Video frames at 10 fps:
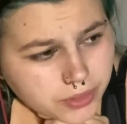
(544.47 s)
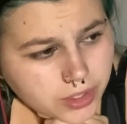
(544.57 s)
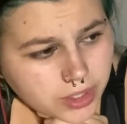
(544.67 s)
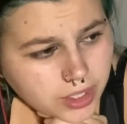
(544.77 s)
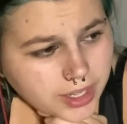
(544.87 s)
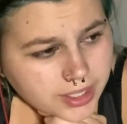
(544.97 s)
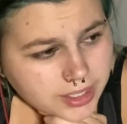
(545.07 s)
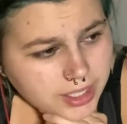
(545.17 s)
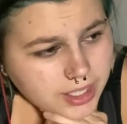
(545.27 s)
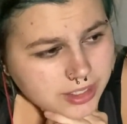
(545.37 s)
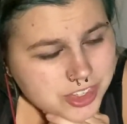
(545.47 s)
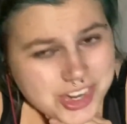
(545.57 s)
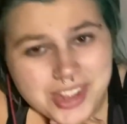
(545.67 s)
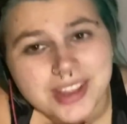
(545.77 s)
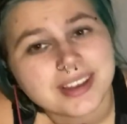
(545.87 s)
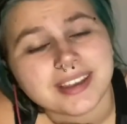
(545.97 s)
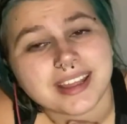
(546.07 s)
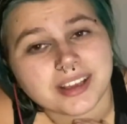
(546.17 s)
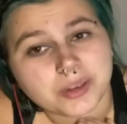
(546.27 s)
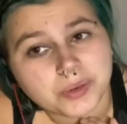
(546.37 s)
for her height and age.
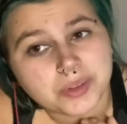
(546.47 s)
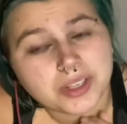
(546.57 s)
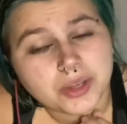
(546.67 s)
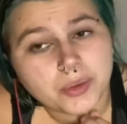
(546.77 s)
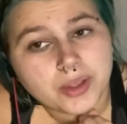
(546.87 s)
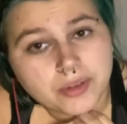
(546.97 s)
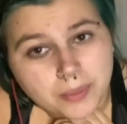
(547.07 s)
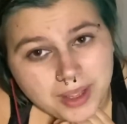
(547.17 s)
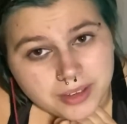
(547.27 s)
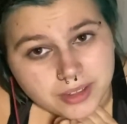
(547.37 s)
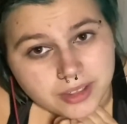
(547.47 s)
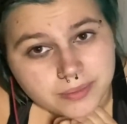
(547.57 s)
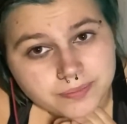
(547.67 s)
Now, quick reminder